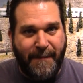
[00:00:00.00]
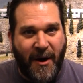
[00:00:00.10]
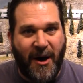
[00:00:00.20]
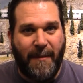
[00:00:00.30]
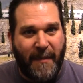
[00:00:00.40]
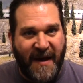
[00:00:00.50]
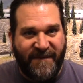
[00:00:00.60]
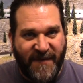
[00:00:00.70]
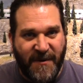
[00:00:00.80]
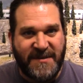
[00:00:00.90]
bought my
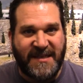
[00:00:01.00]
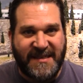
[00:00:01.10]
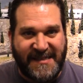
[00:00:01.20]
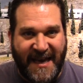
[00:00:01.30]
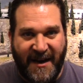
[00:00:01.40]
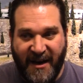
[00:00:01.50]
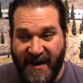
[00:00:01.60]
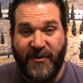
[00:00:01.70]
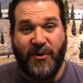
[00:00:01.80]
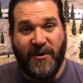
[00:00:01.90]
first set
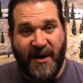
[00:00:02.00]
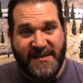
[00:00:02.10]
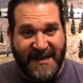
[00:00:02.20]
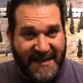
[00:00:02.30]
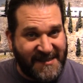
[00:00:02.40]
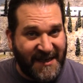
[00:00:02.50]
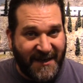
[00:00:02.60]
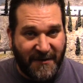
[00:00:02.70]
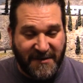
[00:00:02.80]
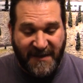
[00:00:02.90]
of crossing
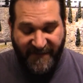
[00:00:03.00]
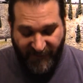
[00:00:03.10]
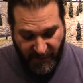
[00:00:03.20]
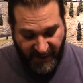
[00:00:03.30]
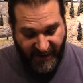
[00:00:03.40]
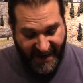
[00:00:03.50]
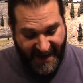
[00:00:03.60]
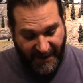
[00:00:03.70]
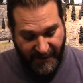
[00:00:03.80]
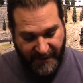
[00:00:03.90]
signals for the
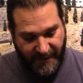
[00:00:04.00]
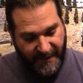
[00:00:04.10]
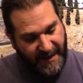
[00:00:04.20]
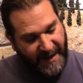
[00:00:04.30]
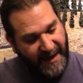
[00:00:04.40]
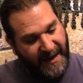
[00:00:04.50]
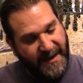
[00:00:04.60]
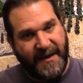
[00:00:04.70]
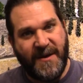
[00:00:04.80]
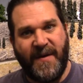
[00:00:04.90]
layout.
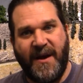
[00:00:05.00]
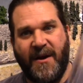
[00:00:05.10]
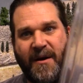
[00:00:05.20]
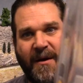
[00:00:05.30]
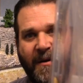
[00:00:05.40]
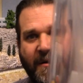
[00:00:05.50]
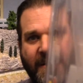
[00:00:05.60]
And here they are.